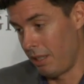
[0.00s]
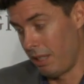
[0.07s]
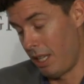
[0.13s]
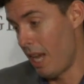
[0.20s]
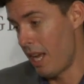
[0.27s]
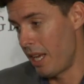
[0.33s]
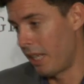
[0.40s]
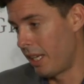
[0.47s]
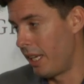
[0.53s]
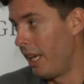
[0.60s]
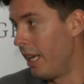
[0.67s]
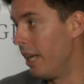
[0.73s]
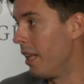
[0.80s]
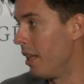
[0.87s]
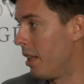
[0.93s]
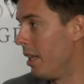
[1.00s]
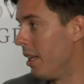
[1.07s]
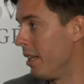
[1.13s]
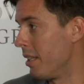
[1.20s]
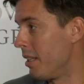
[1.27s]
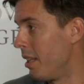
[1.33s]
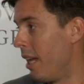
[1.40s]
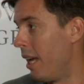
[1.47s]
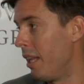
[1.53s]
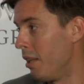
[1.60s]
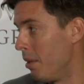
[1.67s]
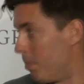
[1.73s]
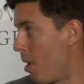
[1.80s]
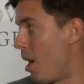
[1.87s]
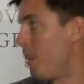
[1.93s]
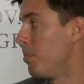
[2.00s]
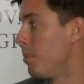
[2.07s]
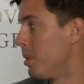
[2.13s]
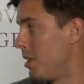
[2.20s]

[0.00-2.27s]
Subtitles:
like in it think that the problem